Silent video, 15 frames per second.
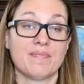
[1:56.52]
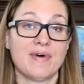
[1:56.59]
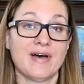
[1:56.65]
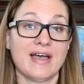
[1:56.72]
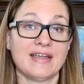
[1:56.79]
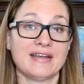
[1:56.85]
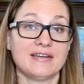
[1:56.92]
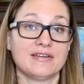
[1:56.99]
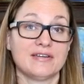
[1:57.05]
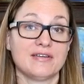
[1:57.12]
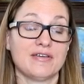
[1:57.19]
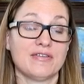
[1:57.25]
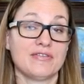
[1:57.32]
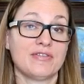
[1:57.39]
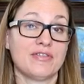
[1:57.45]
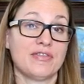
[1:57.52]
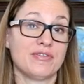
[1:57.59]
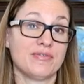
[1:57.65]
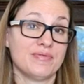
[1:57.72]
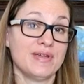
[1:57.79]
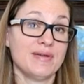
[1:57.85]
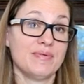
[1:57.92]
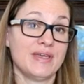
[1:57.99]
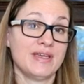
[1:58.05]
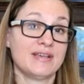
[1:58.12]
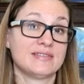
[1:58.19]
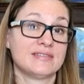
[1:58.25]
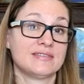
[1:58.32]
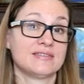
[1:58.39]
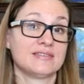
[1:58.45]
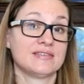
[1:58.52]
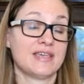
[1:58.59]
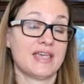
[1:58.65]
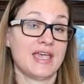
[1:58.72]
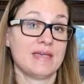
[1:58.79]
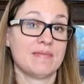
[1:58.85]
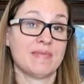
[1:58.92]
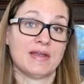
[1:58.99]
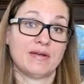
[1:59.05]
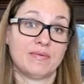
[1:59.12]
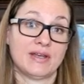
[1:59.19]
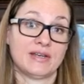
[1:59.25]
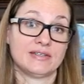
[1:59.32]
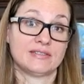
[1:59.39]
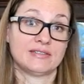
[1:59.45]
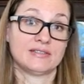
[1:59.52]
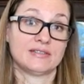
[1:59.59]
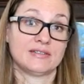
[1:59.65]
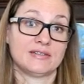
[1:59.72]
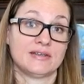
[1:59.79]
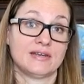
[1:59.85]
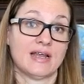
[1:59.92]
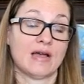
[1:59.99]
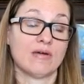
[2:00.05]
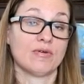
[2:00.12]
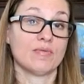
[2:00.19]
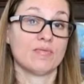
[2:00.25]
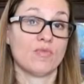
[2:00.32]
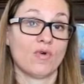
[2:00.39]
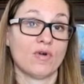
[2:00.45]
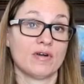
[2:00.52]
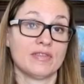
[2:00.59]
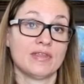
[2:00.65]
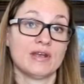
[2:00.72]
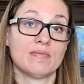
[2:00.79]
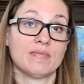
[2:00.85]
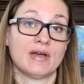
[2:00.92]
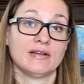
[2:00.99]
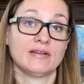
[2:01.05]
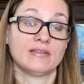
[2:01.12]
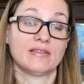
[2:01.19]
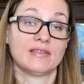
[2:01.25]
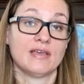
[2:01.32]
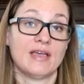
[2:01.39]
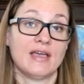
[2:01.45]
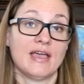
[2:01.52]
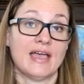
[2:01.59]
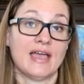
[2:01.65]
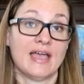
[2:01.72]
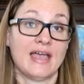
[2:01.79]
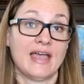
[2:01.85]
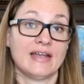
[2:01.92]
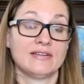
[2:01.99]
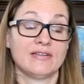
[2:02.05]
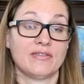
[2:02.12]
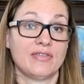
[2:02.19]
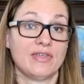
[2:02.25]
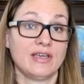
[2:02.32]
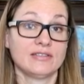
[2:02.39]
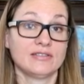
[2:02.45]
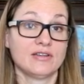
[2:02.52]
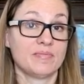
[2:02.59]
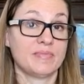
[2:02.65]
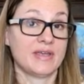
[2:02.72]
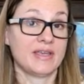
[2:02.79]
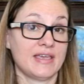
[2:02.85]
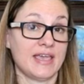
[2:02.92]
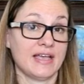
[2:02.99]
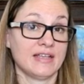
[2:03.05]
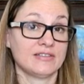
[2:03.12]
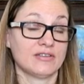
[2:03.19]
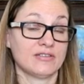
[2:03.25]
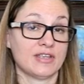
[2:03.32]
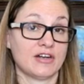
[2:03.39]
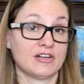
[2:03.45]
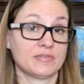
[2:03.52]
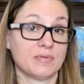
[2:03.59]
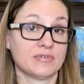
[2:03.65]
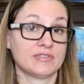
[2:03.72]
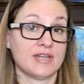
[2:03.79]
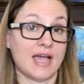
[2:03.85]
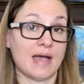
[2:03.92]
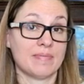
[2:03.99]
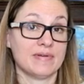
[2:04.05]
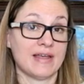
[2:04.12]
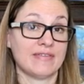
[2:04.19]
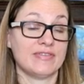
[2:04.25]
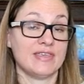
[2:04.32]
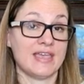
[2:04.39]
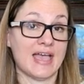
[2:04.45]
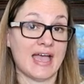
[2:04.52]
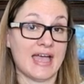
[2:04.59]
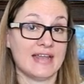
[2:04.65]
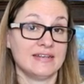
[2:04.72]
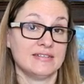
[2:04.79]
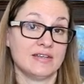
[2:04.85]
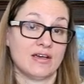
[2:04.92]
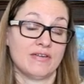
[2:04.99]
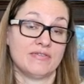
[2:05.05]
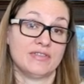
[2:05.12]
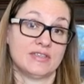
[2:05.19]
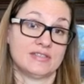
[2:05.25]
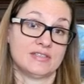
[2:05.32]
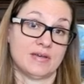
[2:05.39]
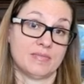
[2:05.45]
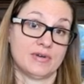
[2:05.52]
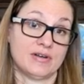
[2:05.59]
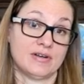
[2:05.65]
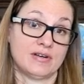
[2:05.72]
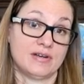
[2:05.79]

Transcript: But the three weeks came and went. Now we're more than a month and things are canceled that are supposed to happen at the end of the summer.